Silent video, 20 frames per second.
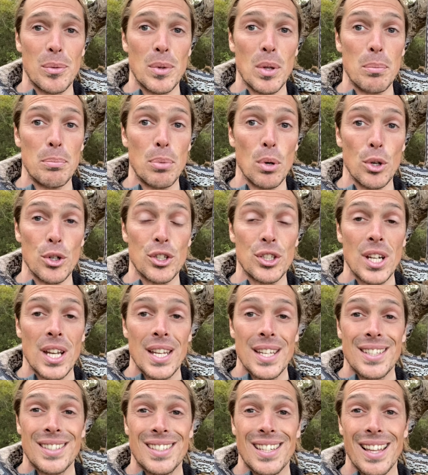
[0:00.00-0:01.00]
the bush,
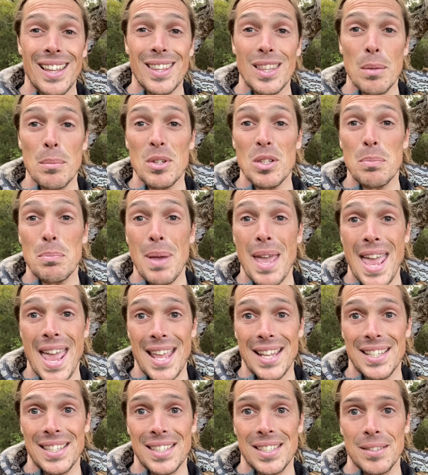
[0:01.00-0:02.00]
selling them as
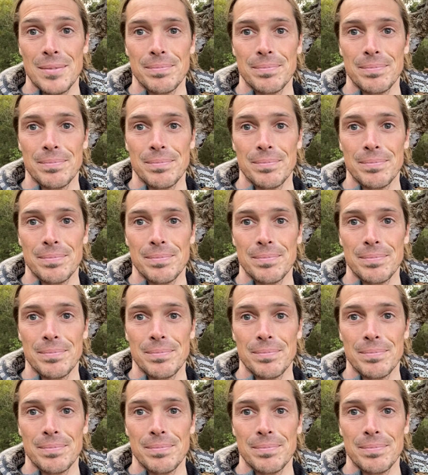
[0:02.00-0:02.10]
pets.